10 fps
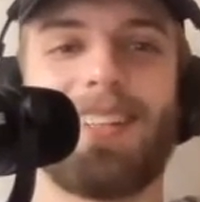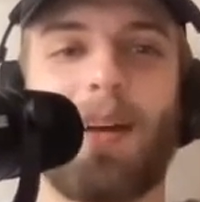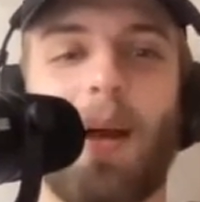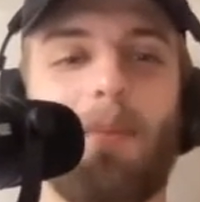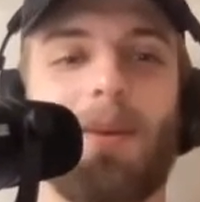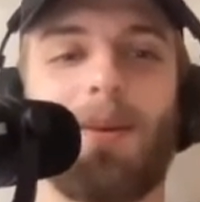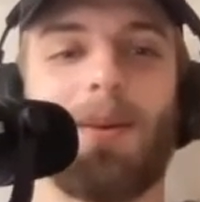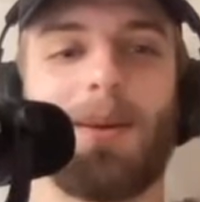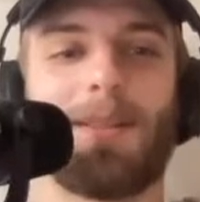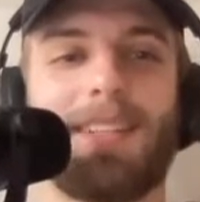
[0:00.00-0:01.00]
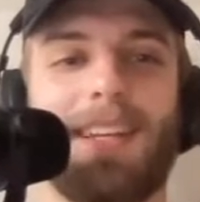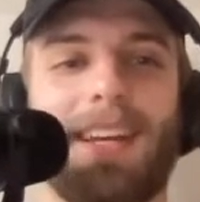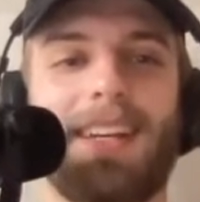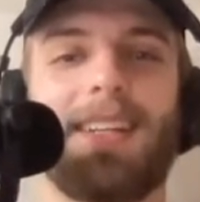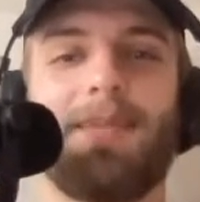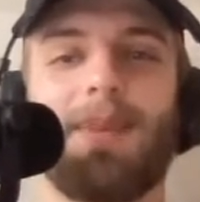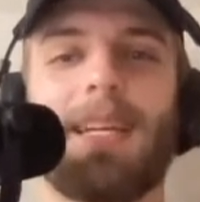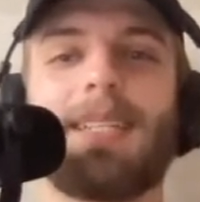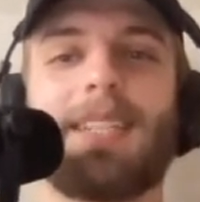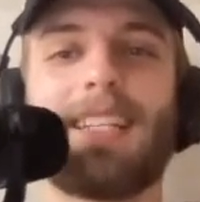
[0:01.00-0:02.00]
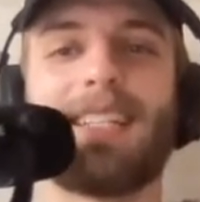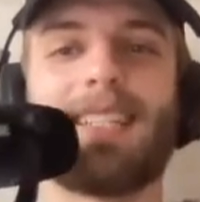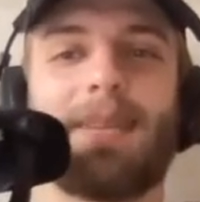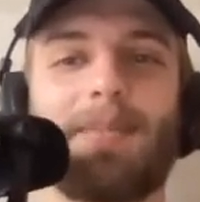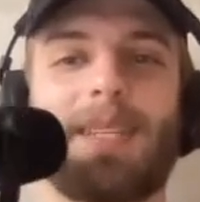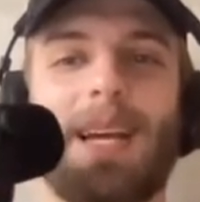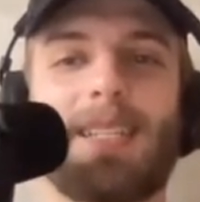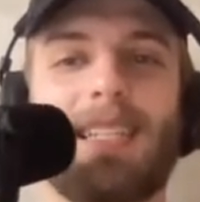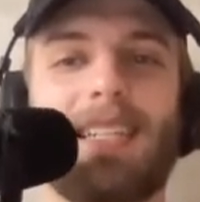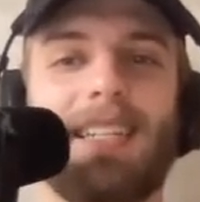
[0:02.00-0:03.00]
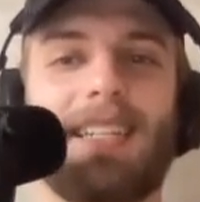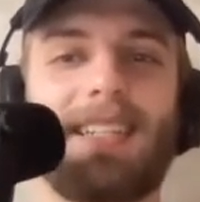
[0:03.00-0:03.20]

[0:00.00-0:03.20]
I mean, who knows? Yeah. But he's Jayson Tatum's cousin.